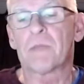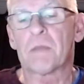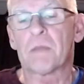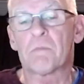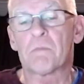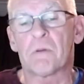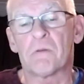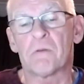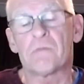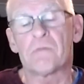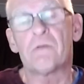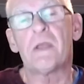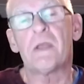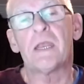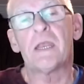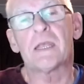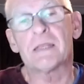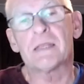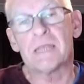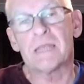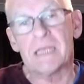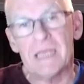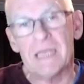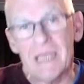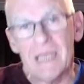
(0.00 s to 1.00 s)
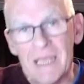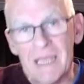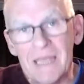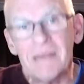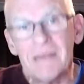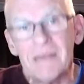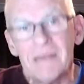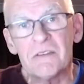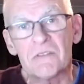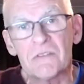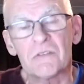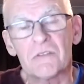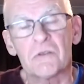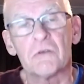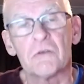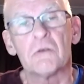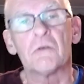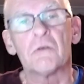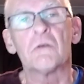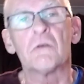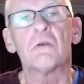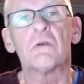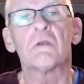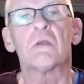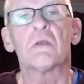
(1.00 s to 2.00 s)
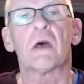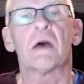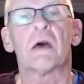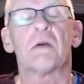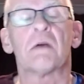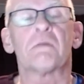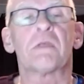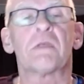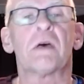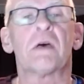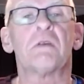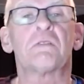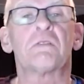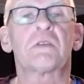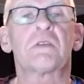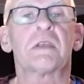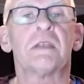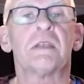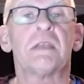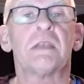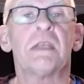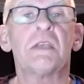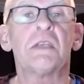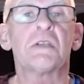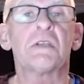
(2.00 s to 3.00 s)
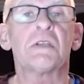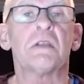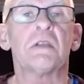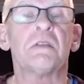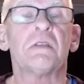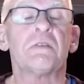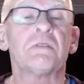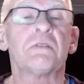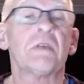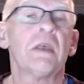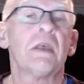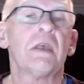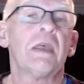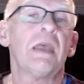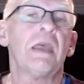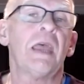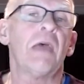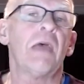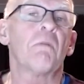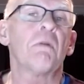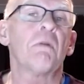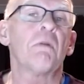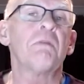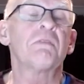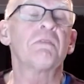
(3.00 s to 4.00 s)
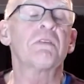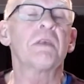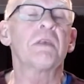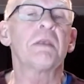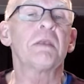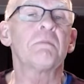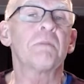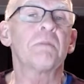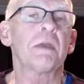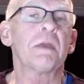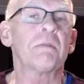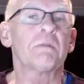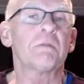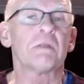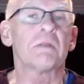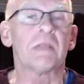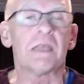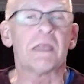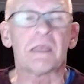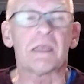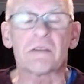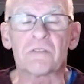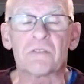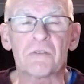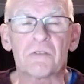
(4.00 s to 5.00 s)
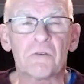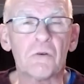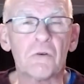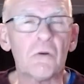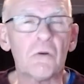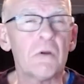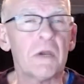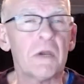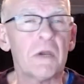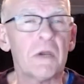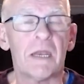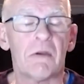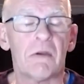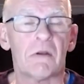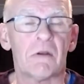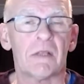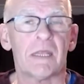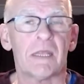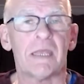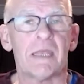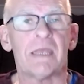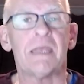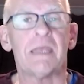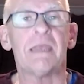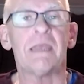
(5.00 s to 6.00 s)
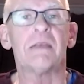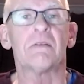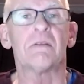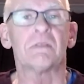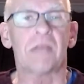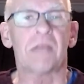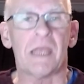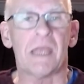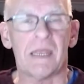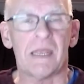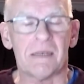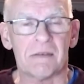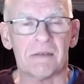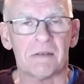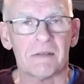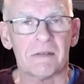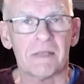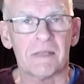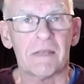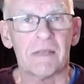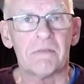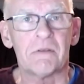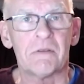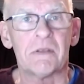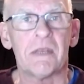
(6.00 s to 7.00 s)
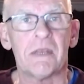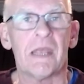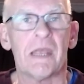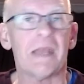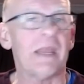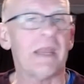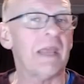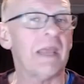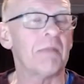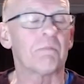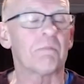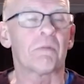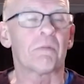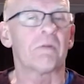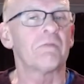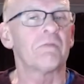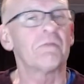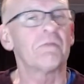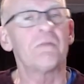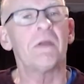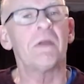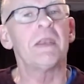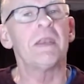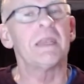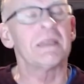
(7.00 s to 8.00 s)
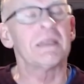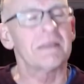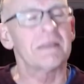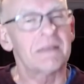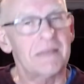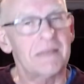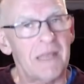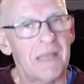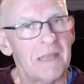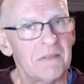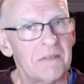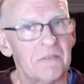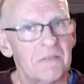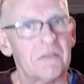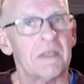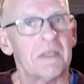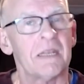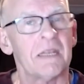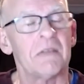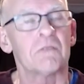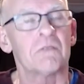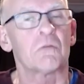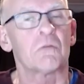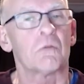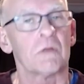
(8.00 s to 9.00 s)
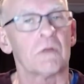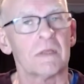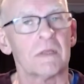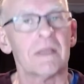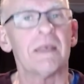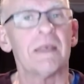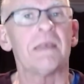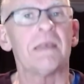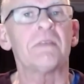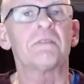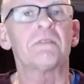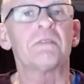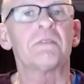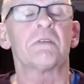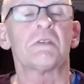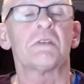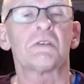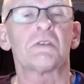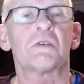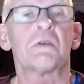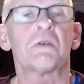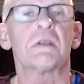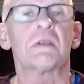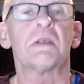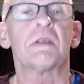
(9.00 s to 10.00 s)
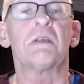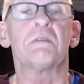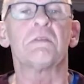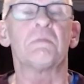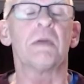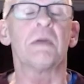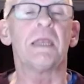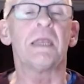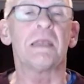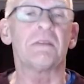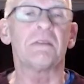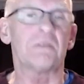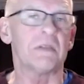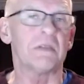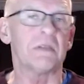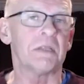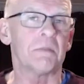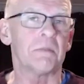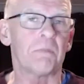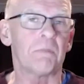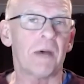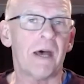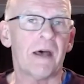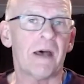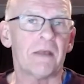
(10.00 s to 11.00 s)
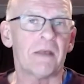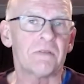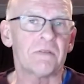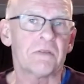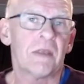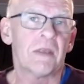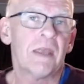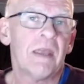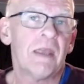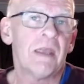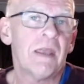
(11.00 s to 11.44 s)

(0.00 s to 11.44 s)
prophetically into those conditions. And we've seen people extraordinarily healed and delivered and had prophetic destinies released during these meetings in the past.